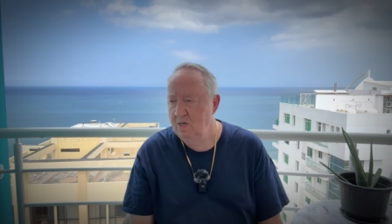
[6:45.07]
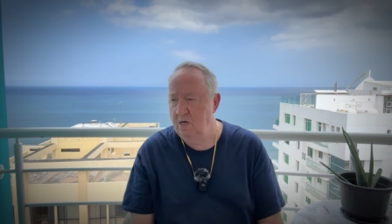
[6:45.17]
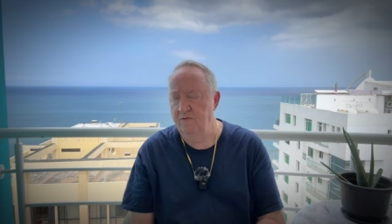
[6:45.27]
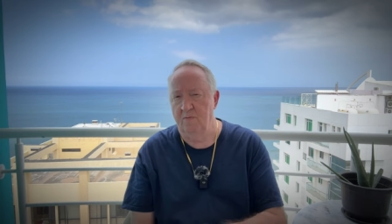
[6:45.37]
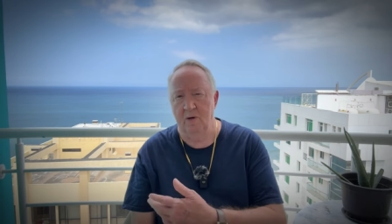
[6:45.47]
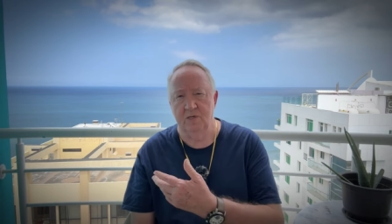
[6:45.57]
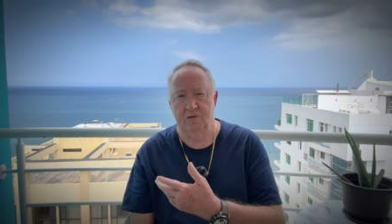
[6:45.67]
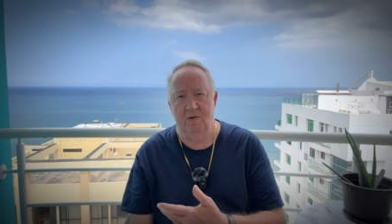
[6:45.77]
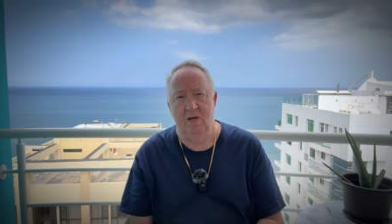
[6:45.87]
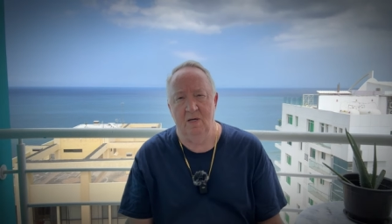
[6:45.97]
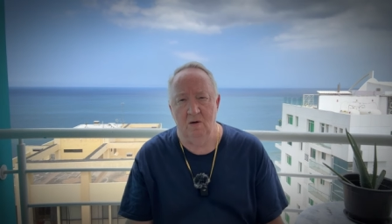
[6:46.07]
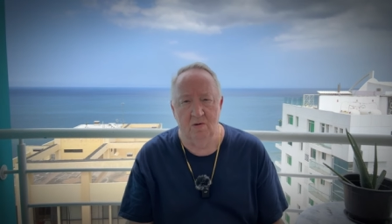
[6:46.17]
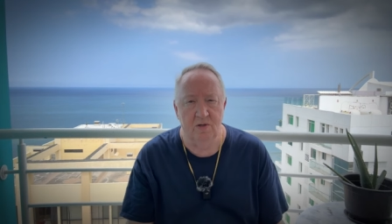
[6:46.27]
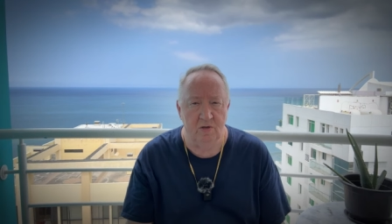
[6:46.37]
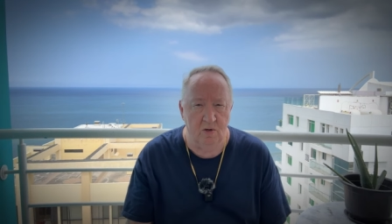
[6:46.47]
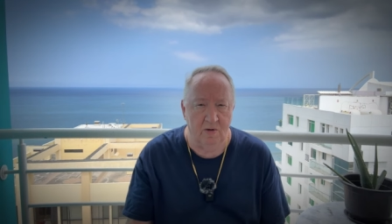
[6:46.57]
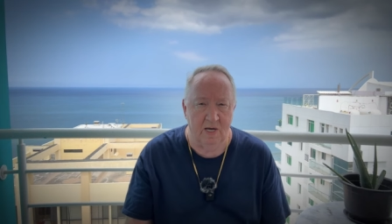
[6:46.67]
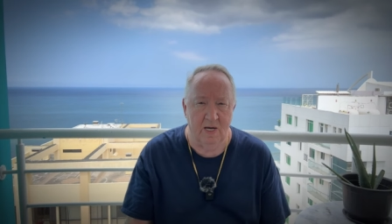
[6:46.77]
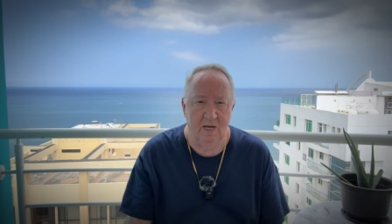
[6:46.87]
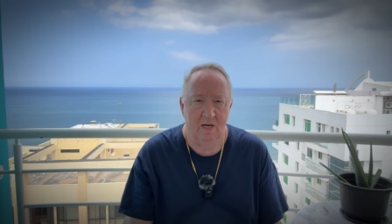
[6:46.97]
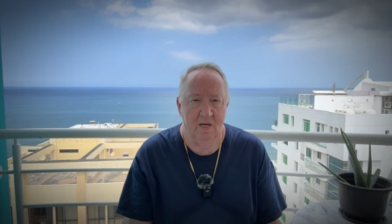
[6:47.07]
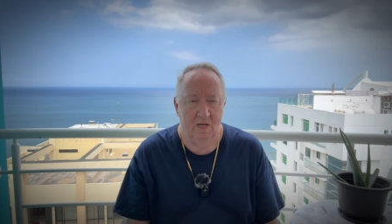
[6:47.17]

you're from Australia or the UK,